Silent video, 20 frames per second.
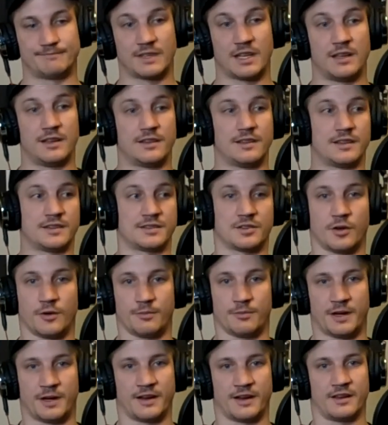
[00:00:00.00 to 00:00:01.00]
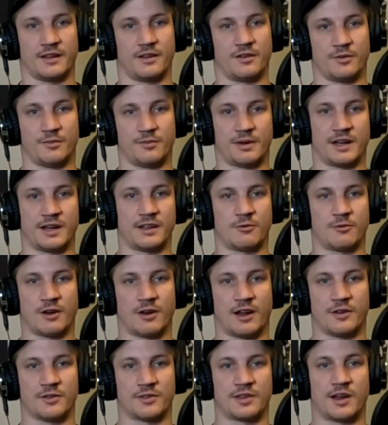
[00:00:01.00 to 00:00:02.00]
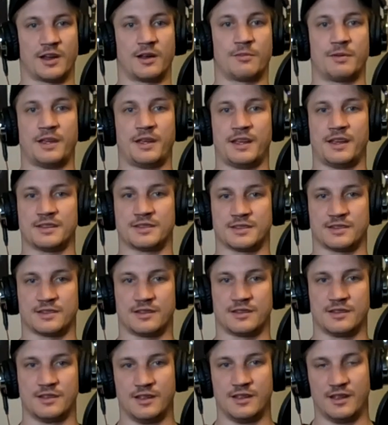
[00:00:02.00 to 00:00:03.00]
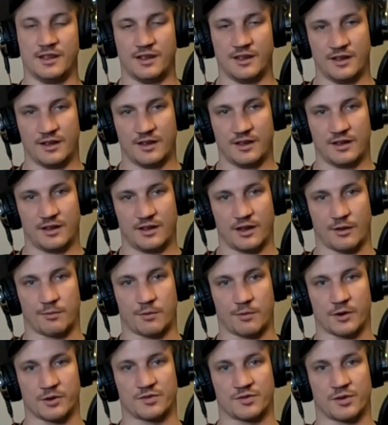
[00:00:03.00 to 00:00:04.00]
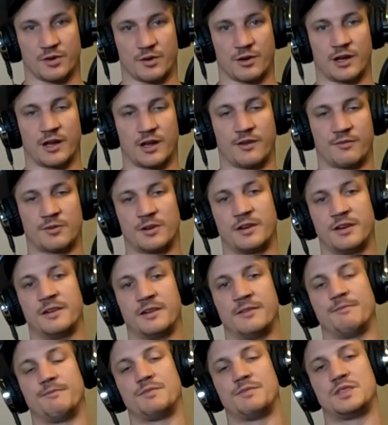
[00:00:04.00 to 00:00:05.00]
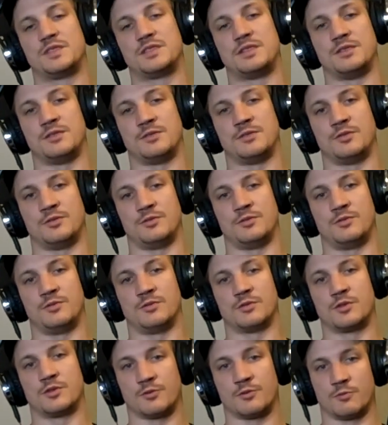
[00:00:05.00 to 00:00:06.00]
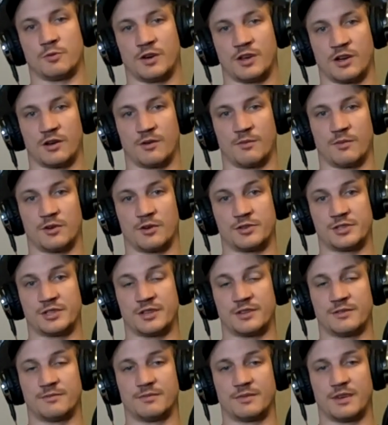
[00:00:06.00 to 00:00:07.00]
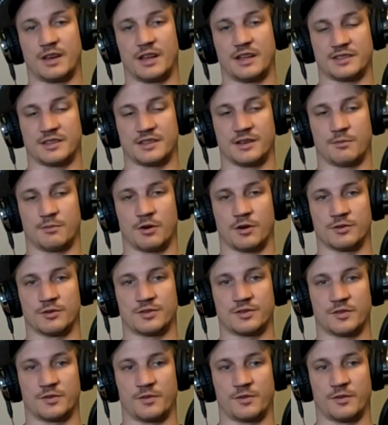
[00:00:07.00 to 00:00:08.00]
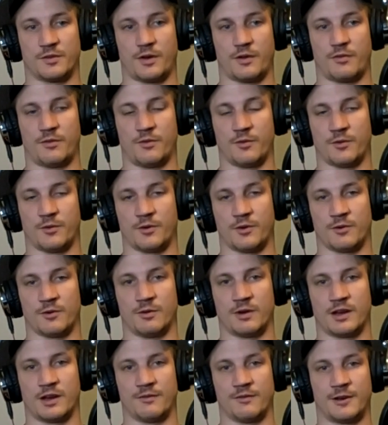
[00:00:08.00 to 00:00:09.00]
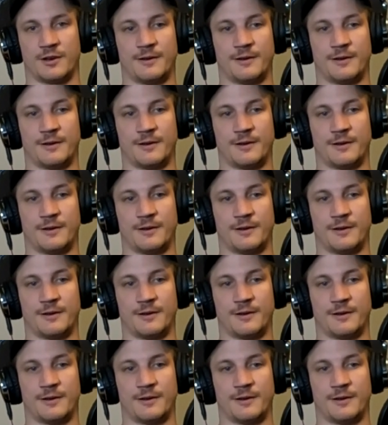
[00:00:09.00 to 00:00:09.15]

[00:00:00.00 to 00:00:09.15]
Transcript: this whole body cryotherapy as an approach for recovery to cold water immersion as an approach for recovery.